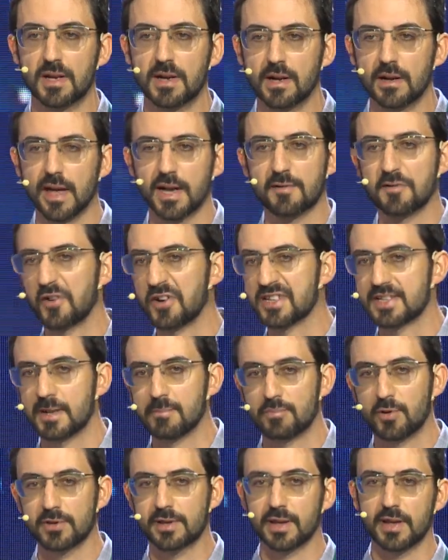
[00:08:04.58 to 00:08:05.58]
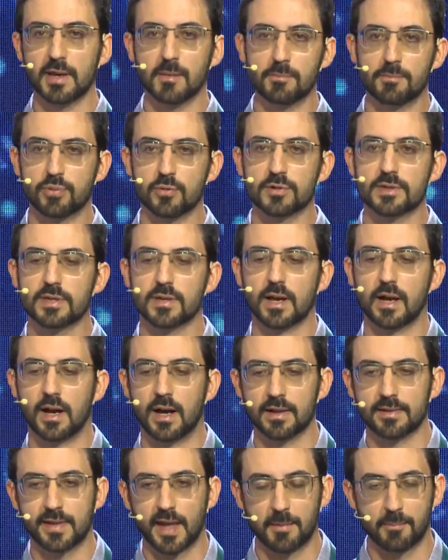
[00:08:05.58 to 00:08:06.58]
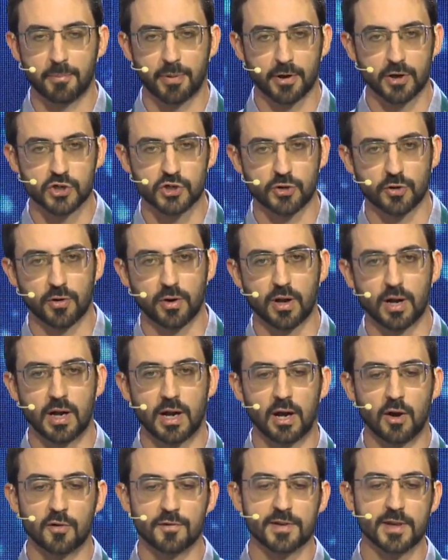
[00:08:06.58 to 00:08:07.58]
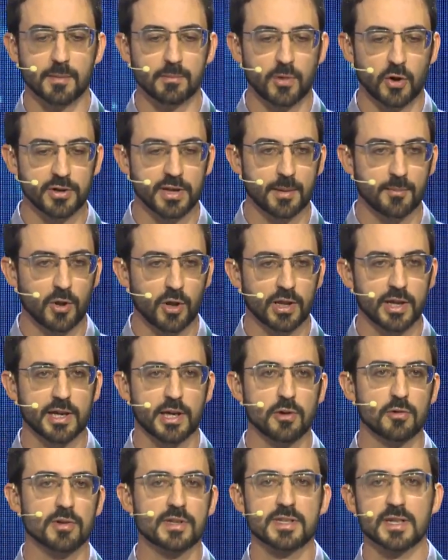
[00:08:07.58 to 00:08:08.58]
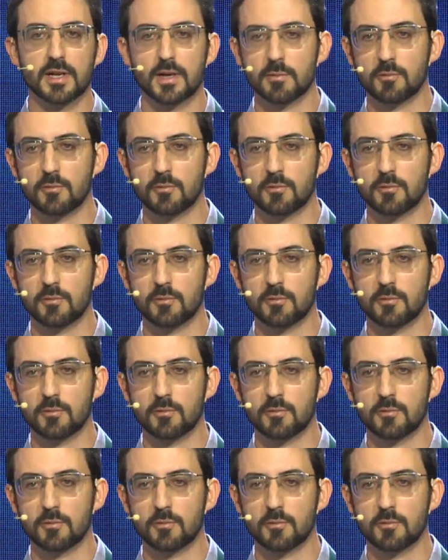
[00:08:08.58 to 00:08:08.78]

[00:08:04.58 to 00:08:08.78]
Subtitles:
like, for example, the input temperature of the ammonia molecules,